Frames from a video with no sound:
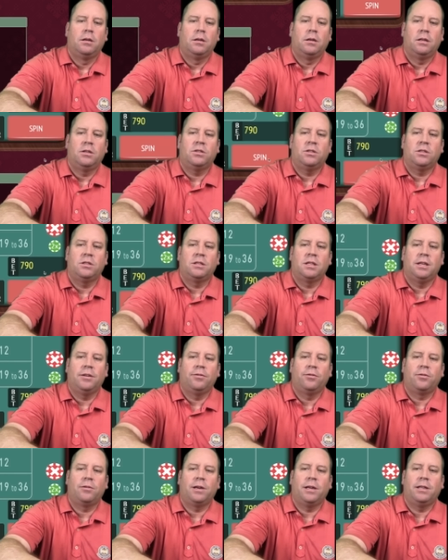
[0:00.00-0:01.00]
Let's just leave
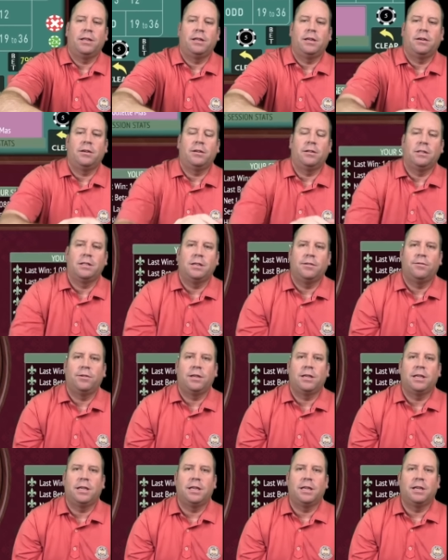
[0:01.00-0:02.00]
it right there and see if we
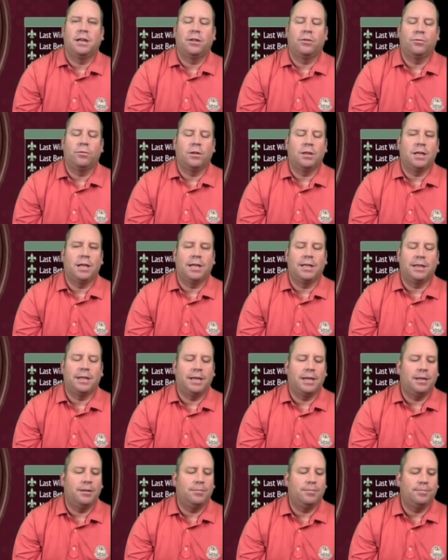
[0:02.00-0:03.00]
can get another one like
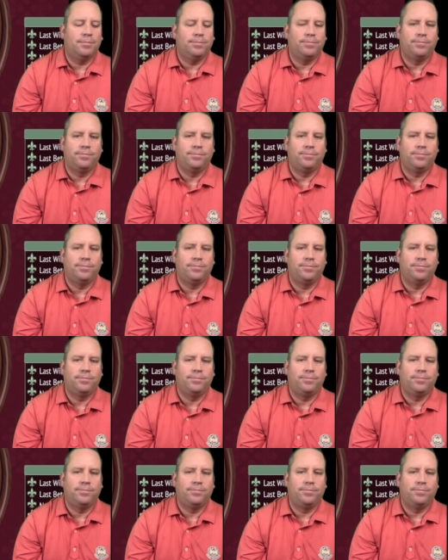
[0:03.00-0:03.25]
that.